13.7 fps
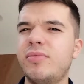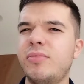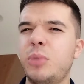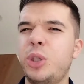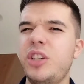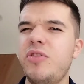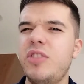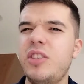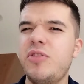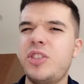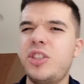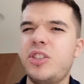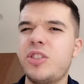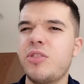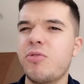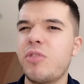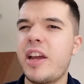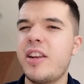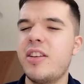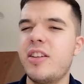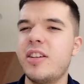But even if she
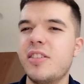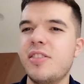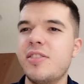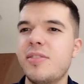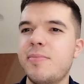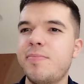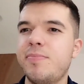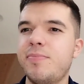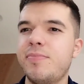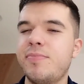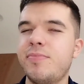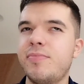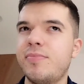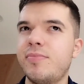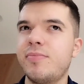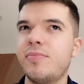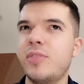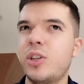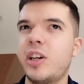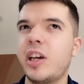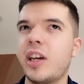surrendered,
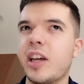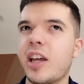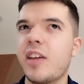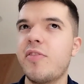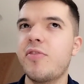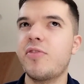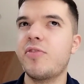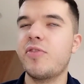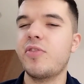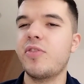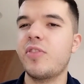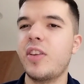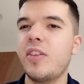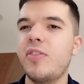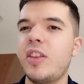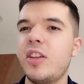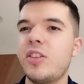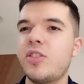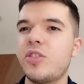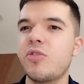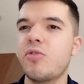okay, if
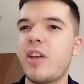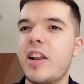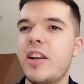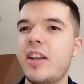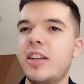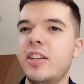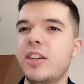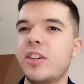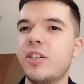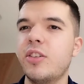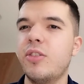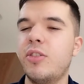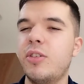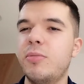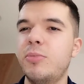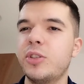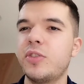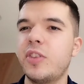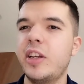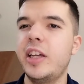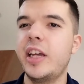they'd surrendered, you could almost
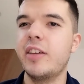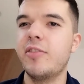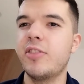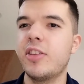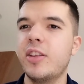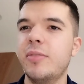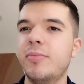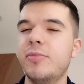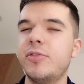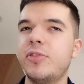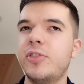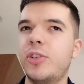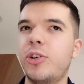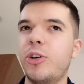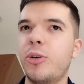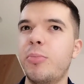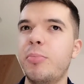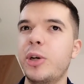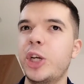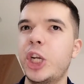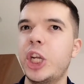forgive them for
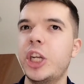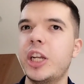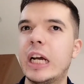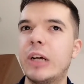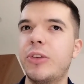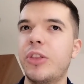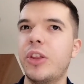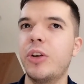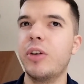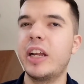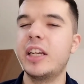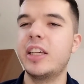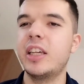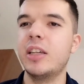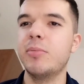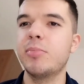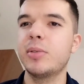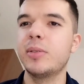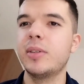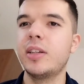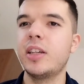burning down the Red Keep,
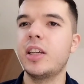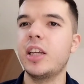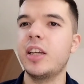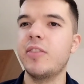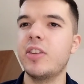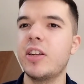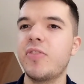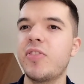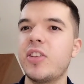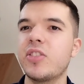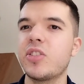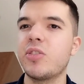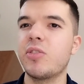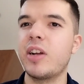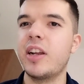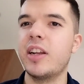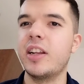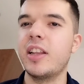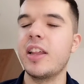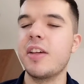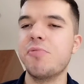even if they
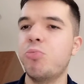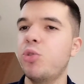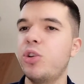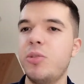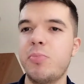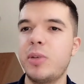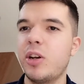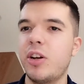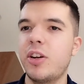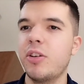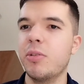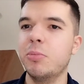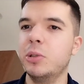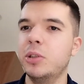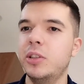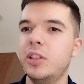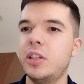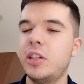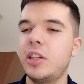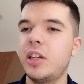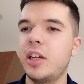surrendered. It wouldn't be honorable
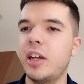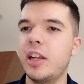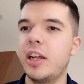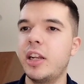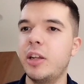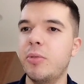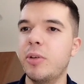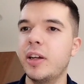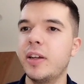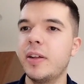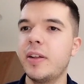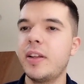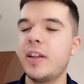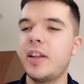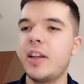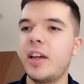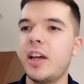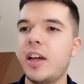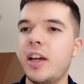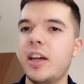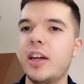in any way.
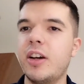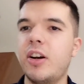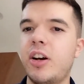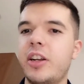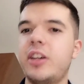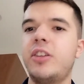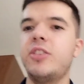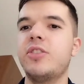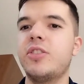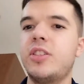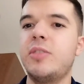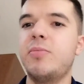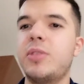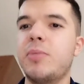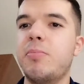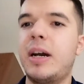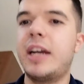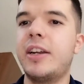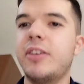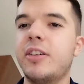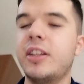Honor doesn't seem to
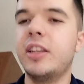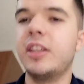matter in